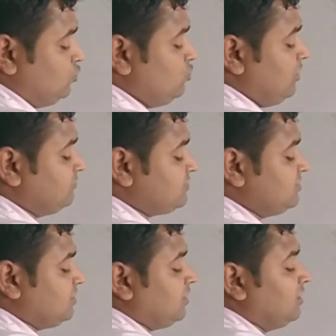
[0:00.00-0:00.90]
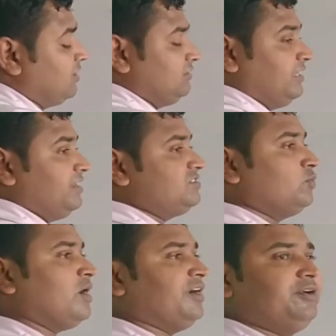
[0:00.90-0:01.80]
you have seen there is a
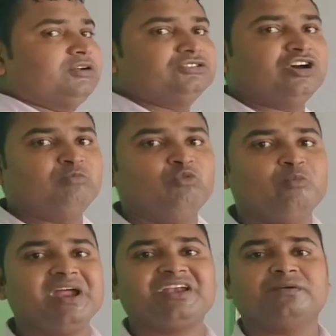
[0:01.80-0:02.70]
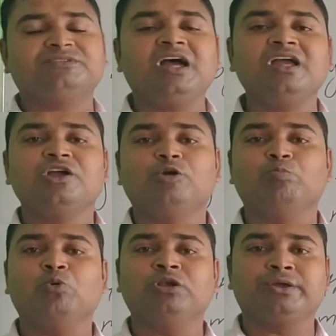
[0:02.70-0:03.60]
what? The movement of the
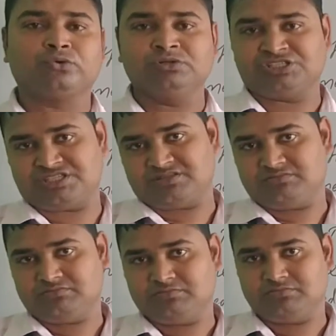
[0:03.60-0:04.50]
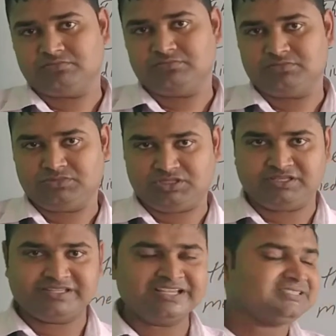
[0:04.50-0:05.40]
molecules.
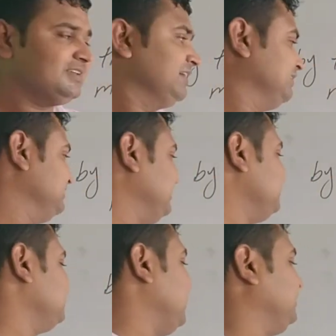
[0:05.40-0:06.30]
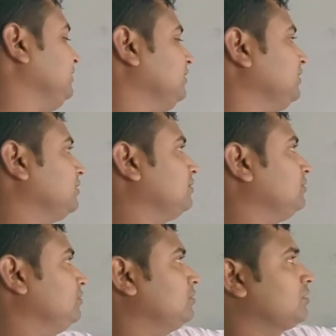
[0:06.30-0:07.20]
Yes, that is what?
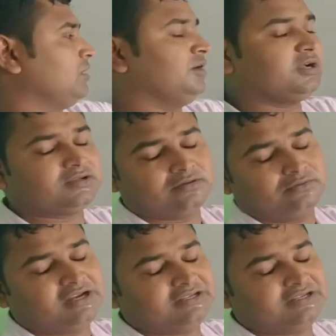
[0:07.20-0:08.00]
Convection